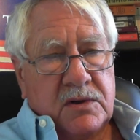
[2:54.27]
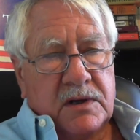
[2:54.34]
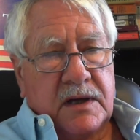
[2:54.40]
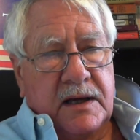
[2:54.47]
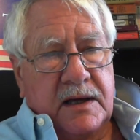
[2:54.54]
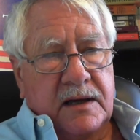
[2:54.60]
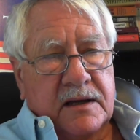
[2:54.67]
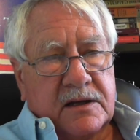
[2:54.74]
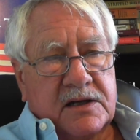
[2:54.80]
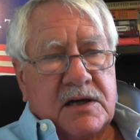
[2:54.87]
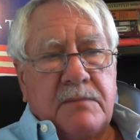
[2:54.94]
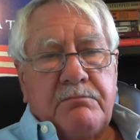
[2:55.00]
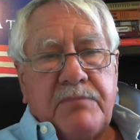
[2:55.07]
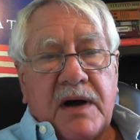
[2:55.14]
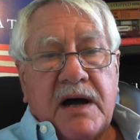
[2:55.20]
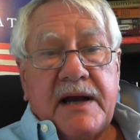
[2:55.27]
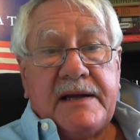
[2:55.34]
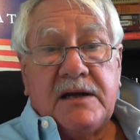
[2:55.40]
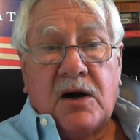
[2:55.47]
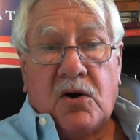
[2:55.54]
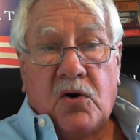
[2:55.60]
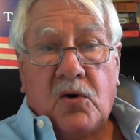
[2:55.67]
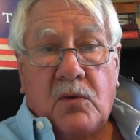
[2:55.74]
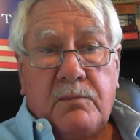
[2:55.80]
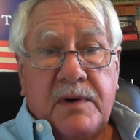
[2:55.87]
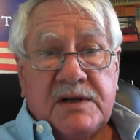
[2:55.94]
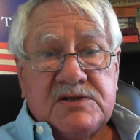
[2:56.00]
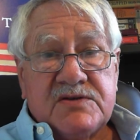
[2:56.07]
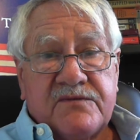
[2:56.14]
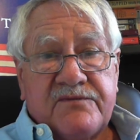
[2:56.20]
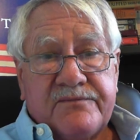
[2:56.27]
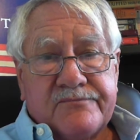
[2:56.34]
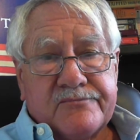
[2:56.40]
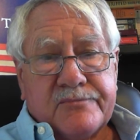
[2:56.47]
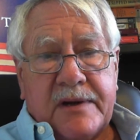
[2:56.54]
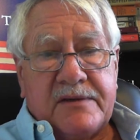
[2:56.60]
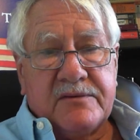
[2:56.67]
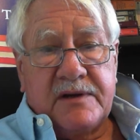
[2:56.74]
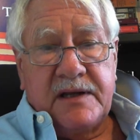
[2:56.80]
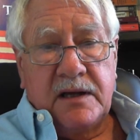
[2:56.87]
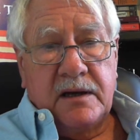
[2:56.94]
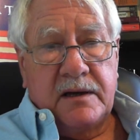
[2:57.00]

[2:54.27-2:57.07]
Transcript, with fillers: uh, combine a whole bunch of rather